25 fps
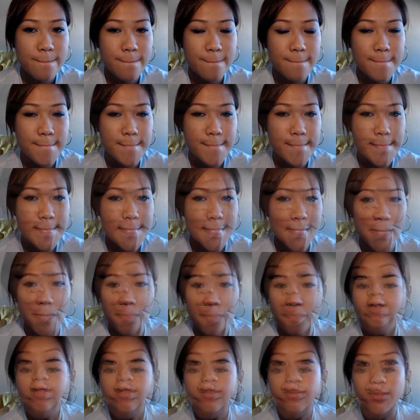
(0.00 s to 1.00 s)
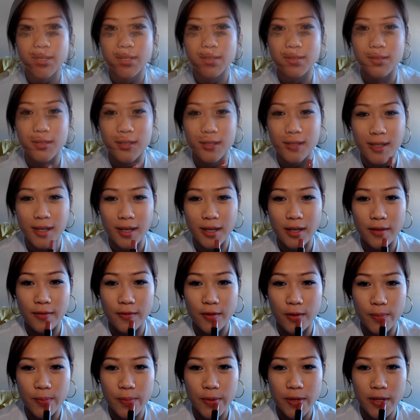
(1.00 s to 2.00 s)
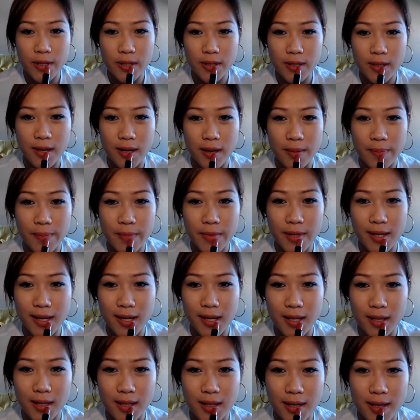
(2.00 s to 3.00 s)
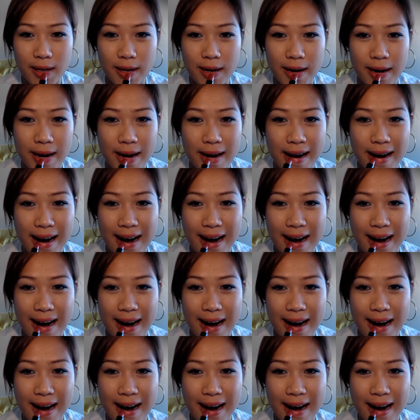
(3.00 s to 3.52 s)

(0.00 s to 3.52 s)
I'm going to show you guys what it looks like if you build up the color.